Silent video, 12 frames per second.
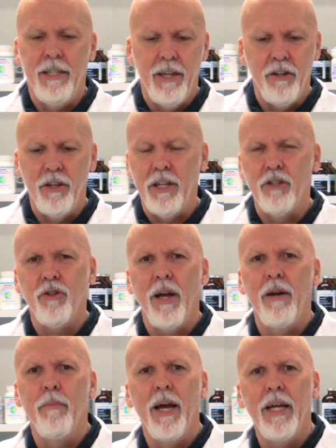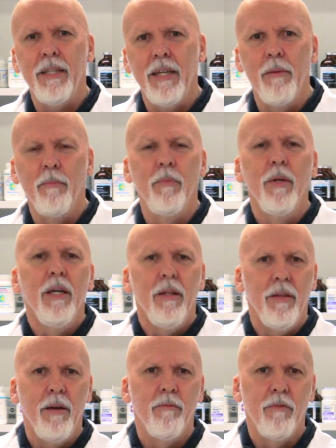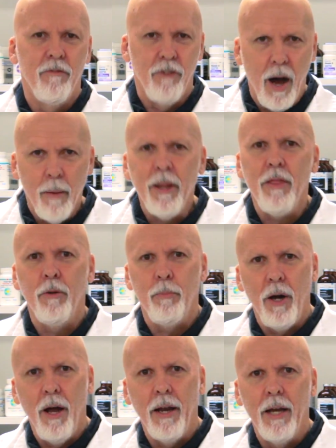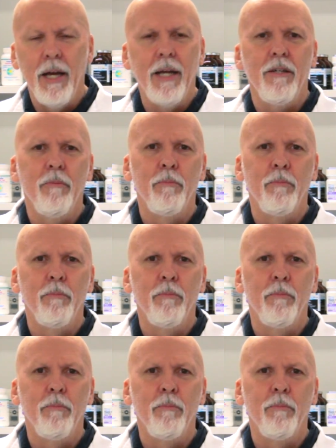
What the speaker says: you can try to make them vomit the product,